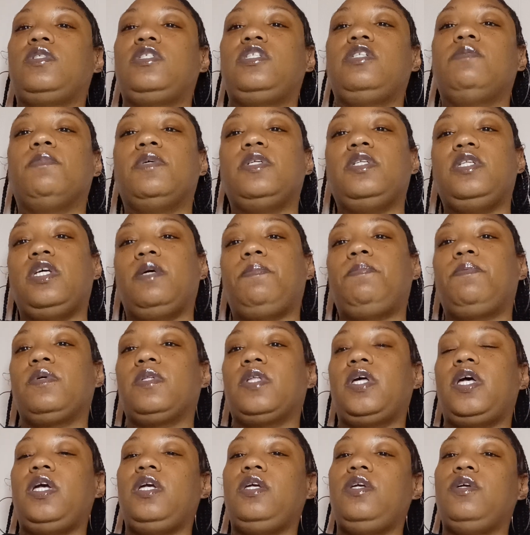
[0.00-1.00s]
to
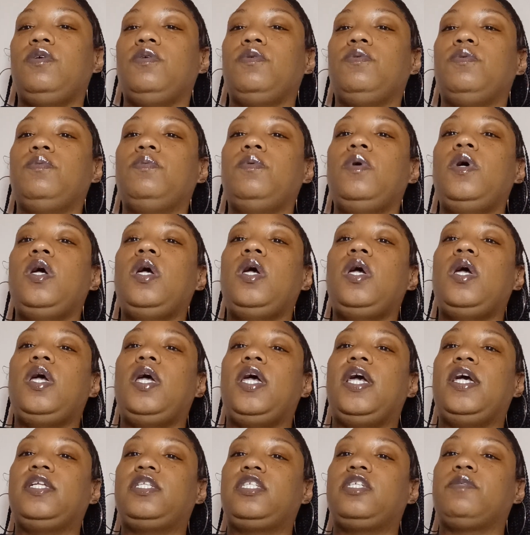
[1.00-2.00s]
manipulate you
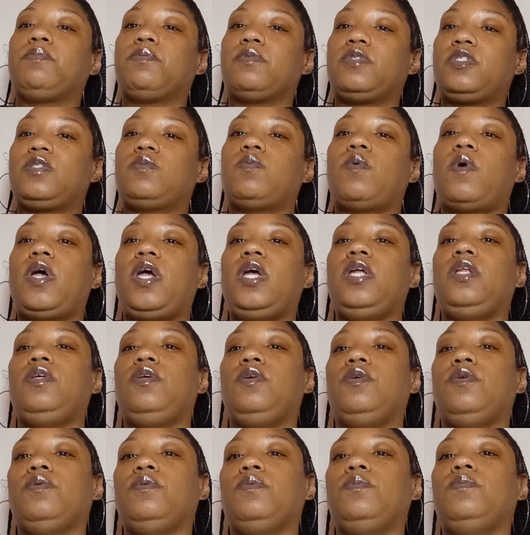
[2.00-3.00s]
and to persuade
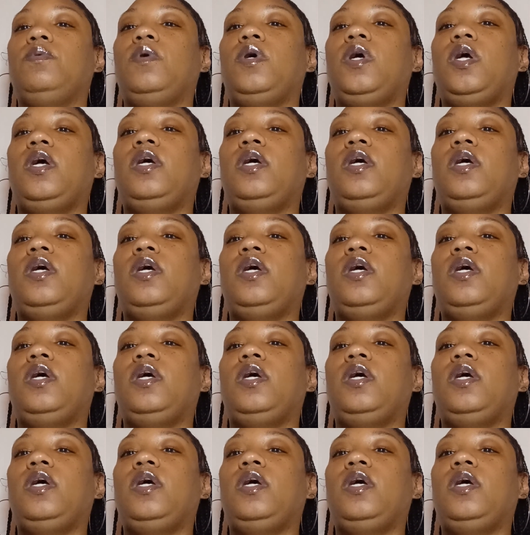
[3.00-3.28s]
you,